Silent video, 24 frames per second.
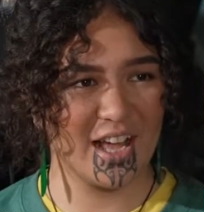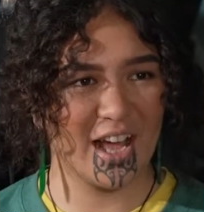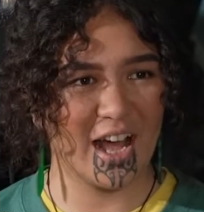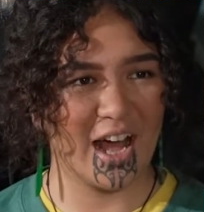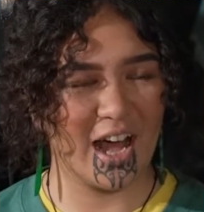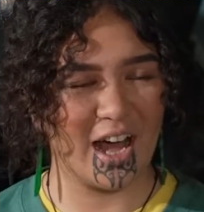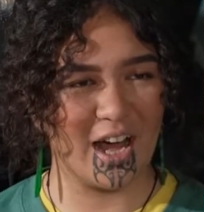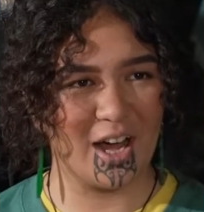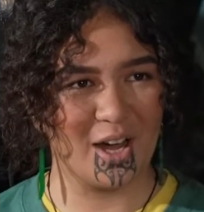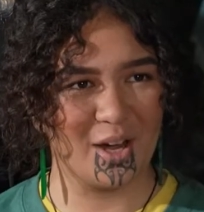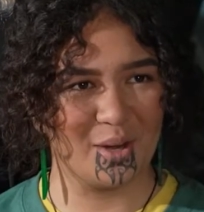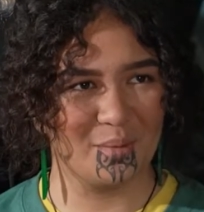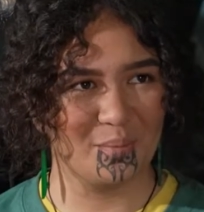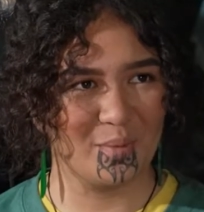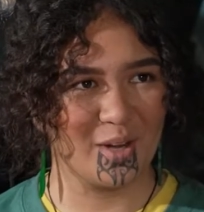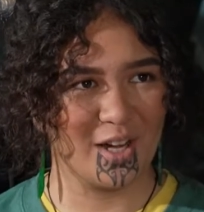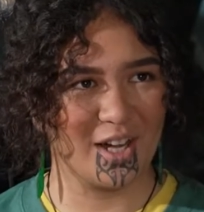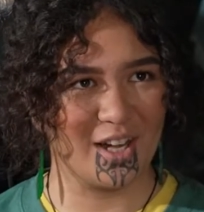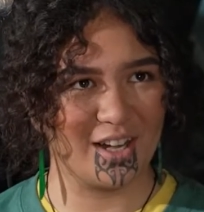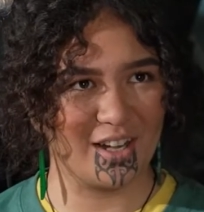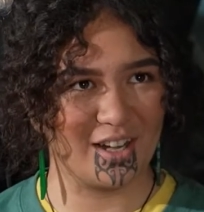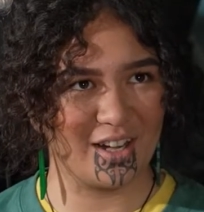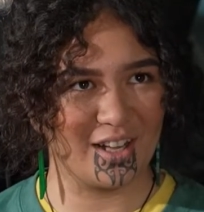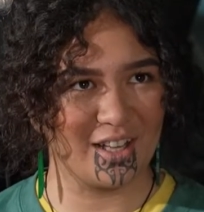Um,
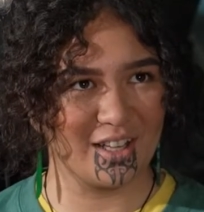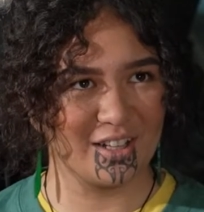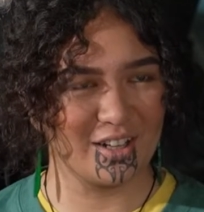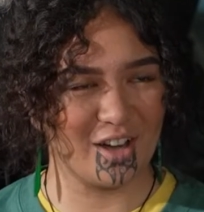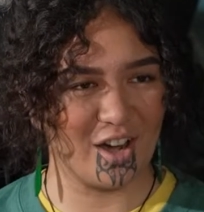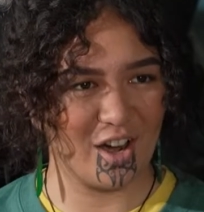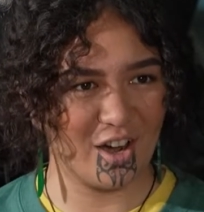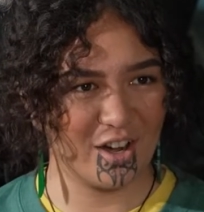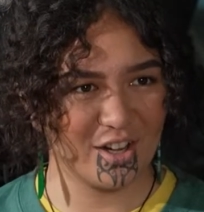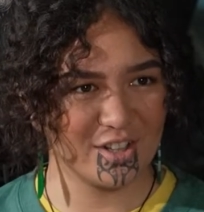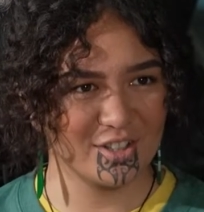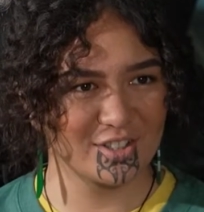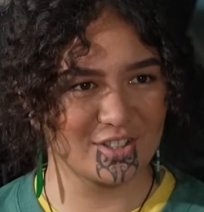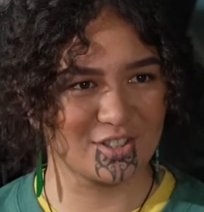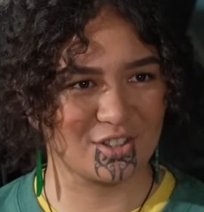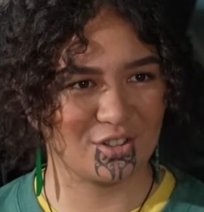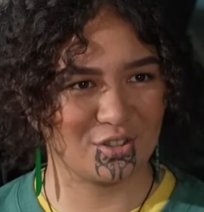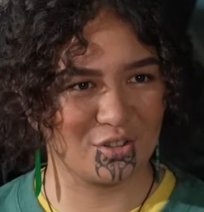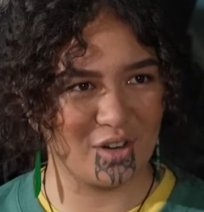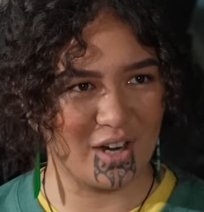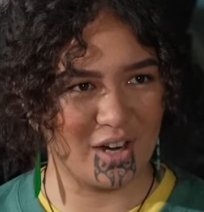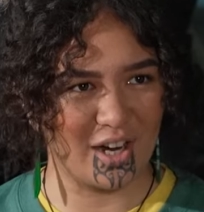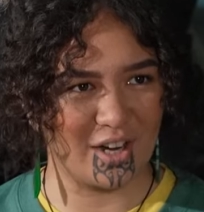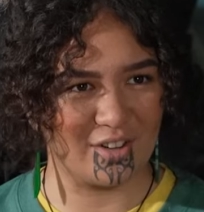in high
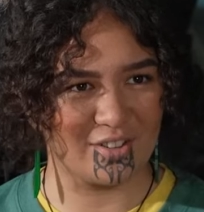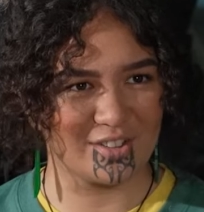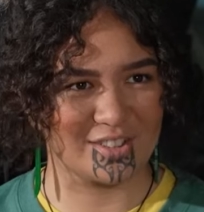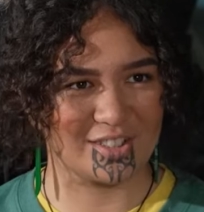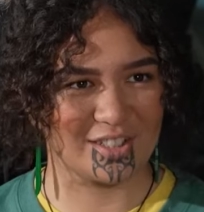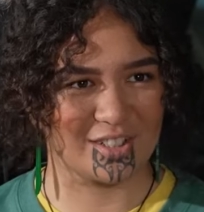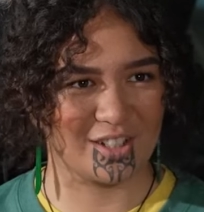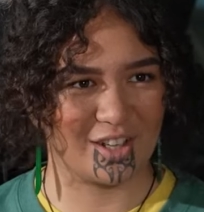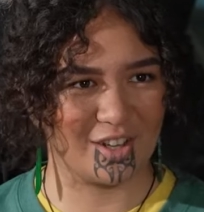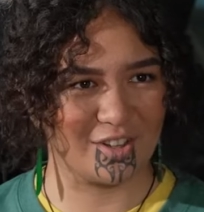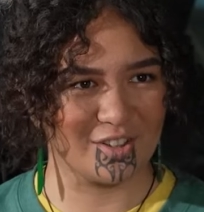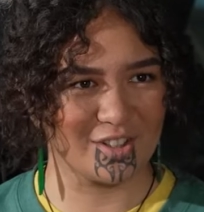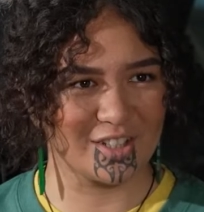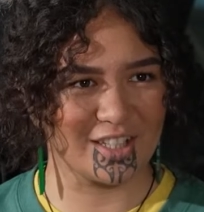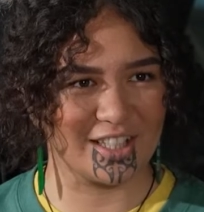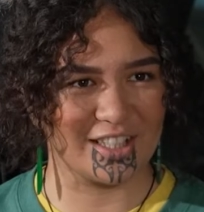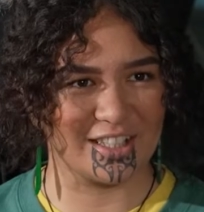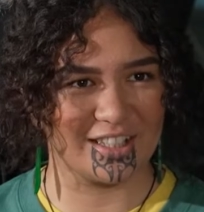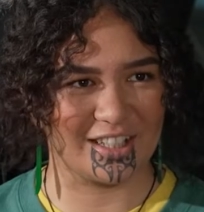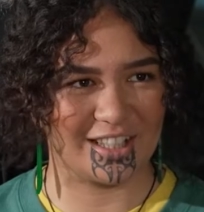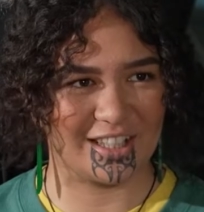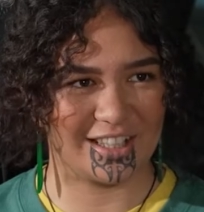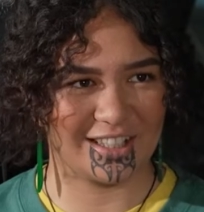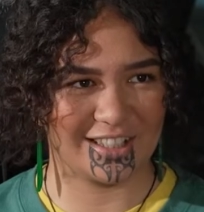school, I was low
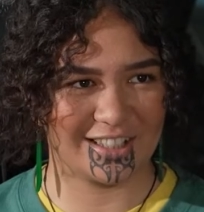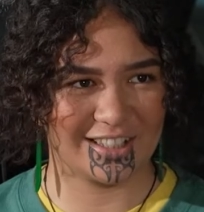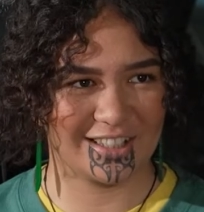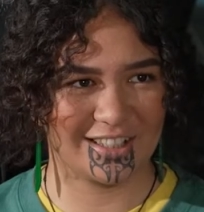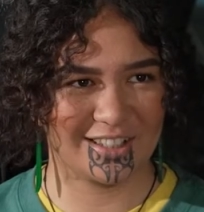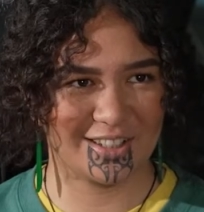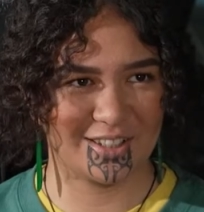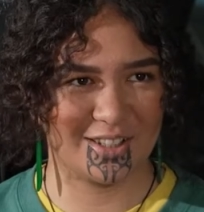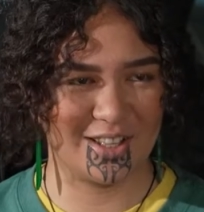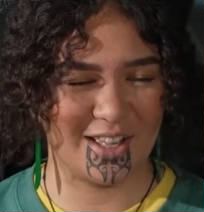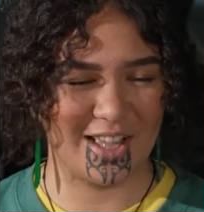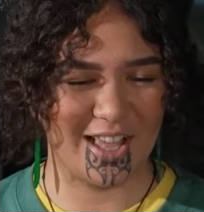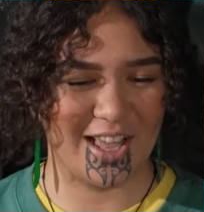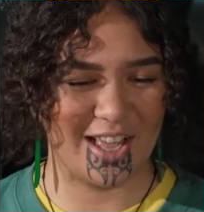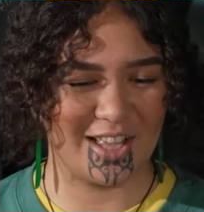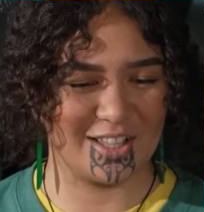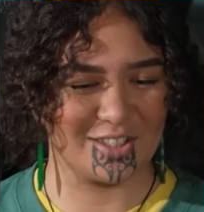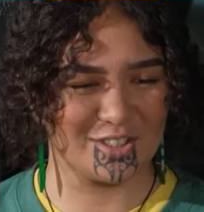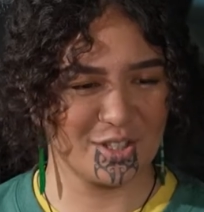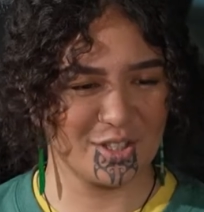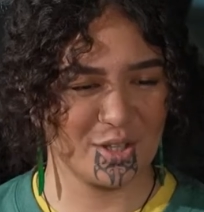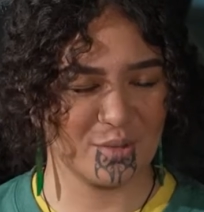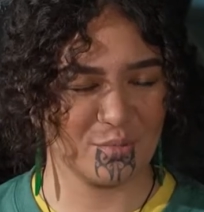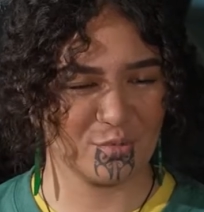key like
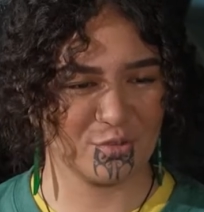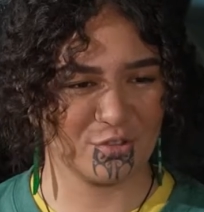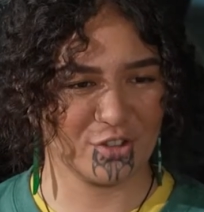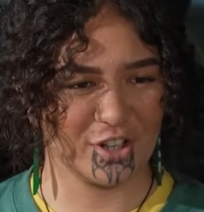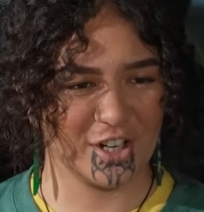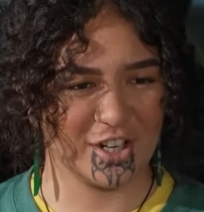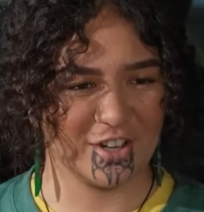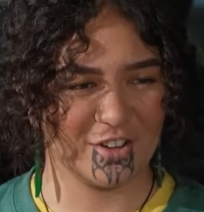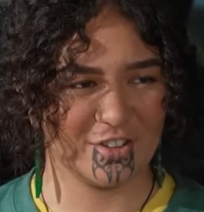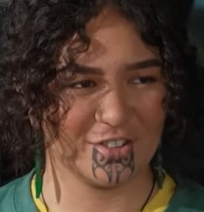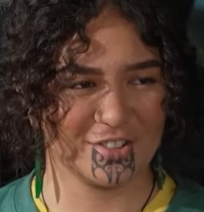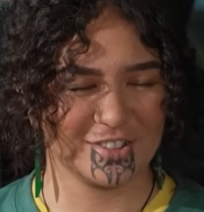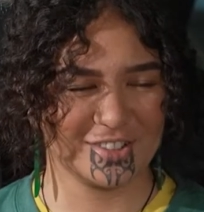had some real